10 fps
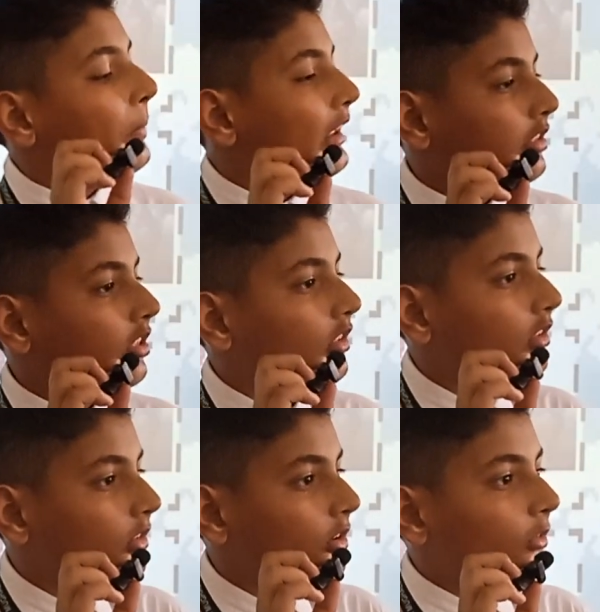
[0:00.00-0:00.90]
rupees
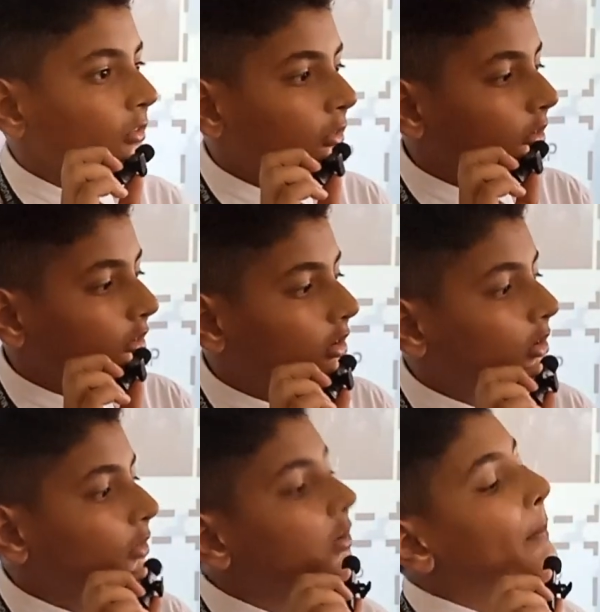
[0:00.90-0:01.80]

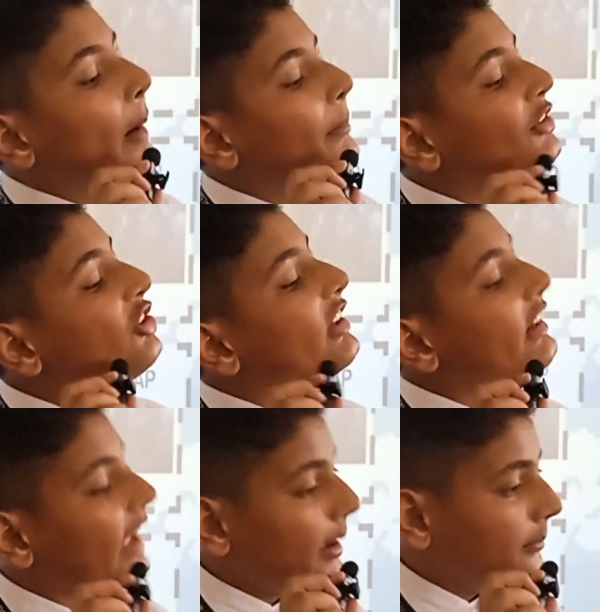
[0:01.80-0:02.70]
for publishing
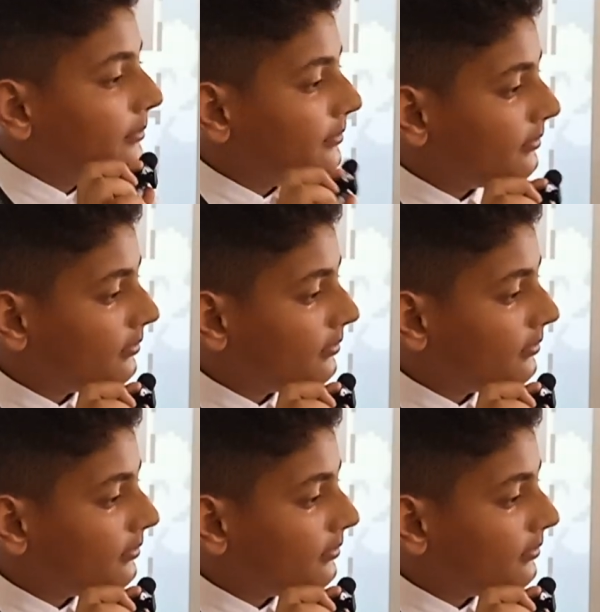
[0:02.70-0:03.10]
a game.